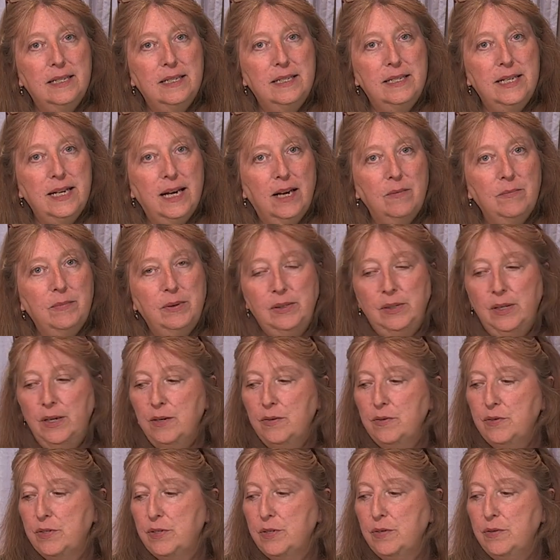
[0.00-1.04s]
down
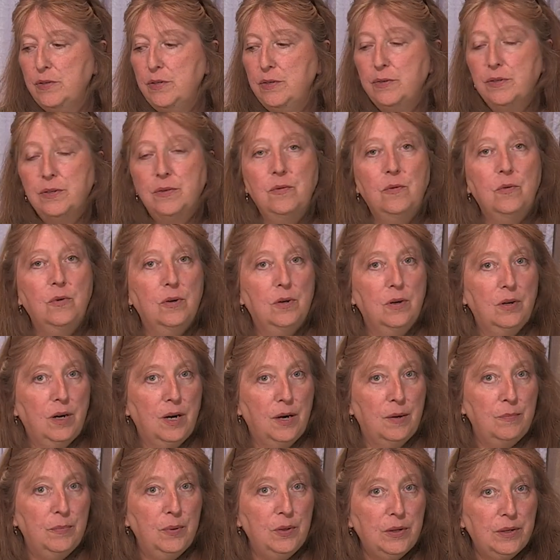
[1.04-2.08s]
below, so you could order
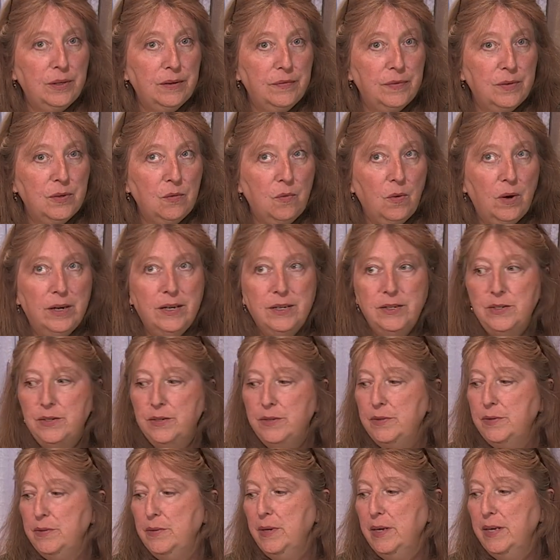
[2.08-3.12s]
our book if you wanted
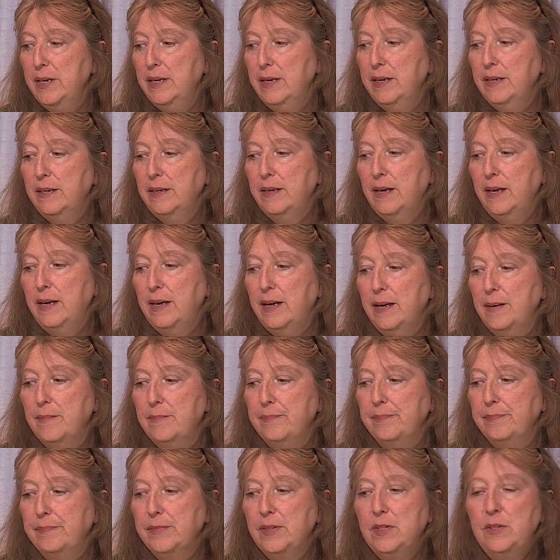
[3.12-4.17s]
to.
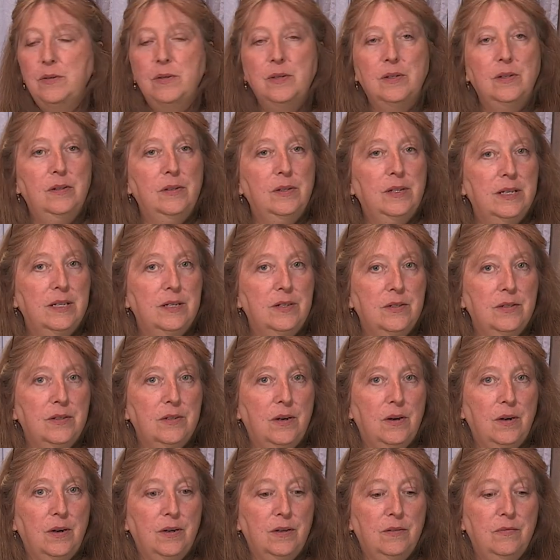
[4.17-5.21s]
You could look into
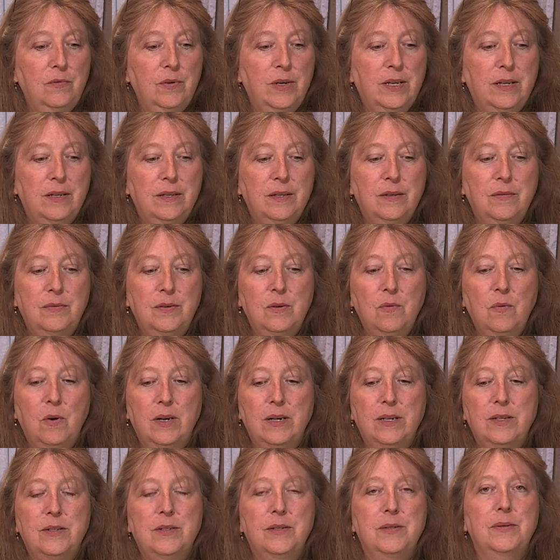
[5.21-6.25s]
the Heart of Wicca if you
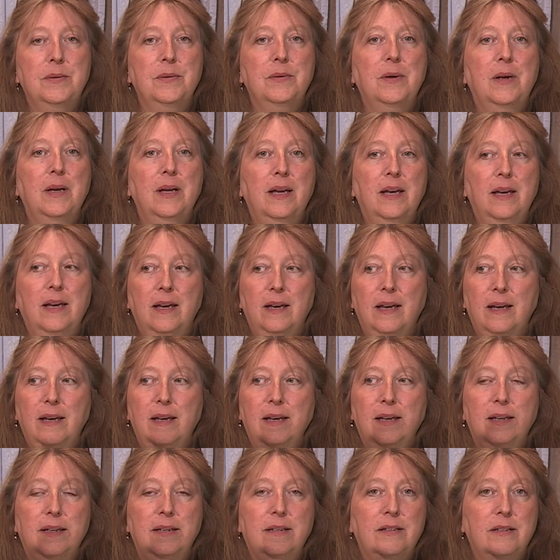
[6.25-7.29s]
wanted to,
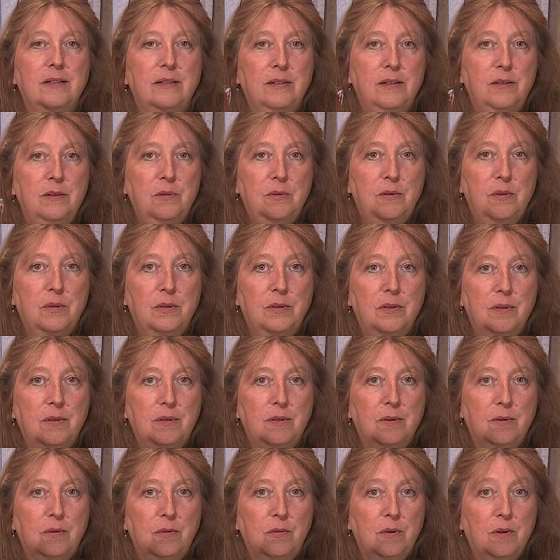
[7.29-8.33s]
and you
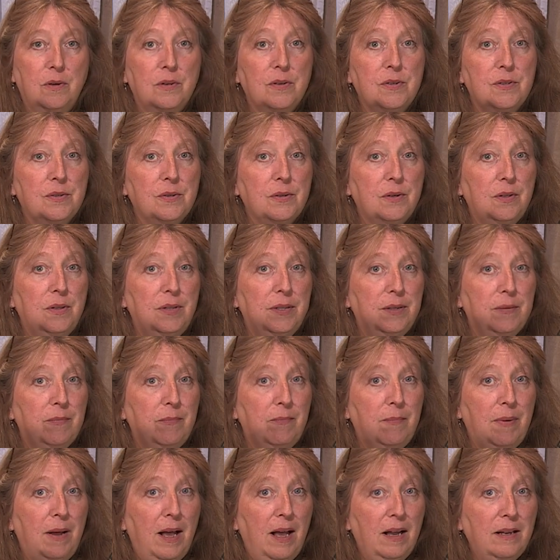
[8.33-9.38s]
could order Circle in a
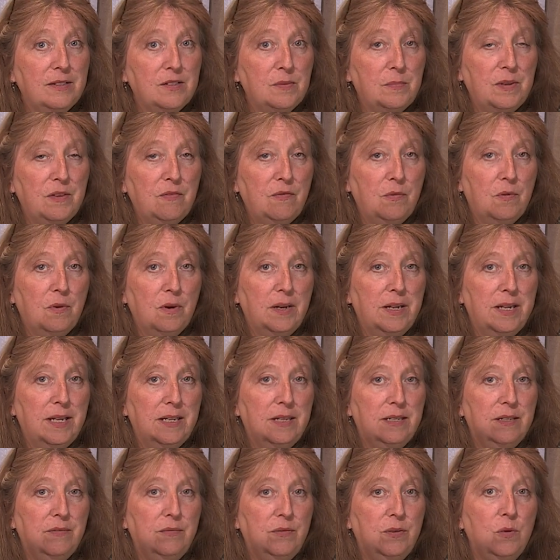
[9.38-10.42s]
Box
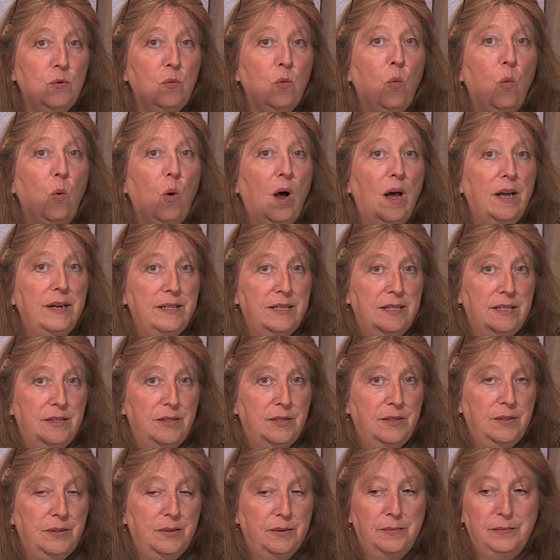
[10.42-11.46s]
beforehand if you wanted
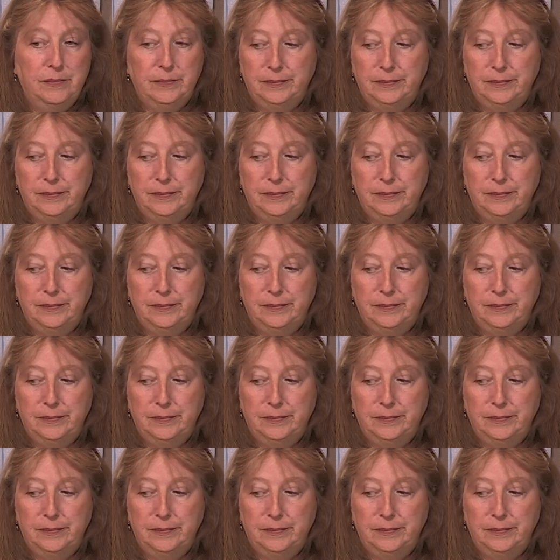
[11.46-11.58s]
to.